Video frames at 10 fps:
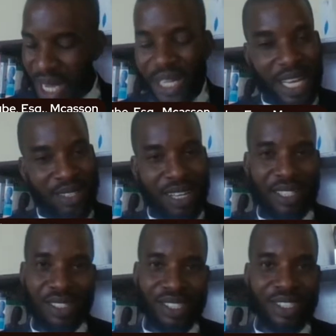That's why
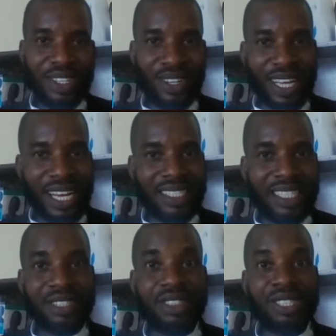you need lawyers
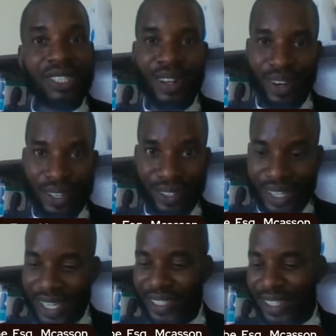and you need law
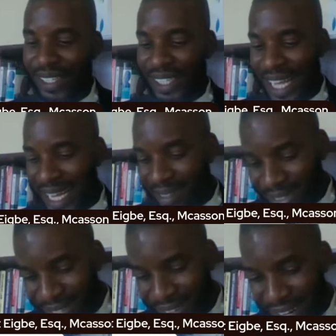educators like I'm
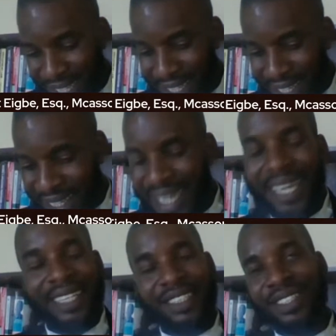doing right now
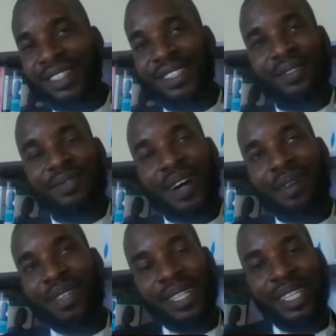through the
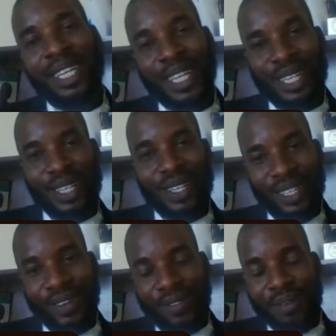family law,
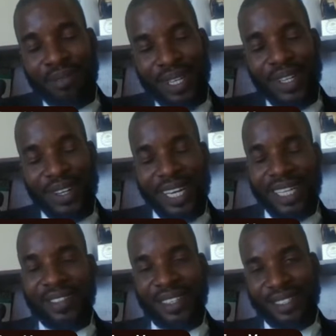your family lawyer
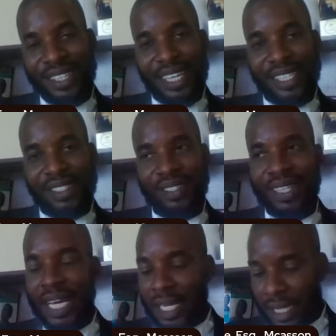to educate you.
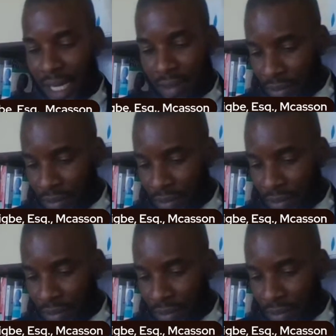Now,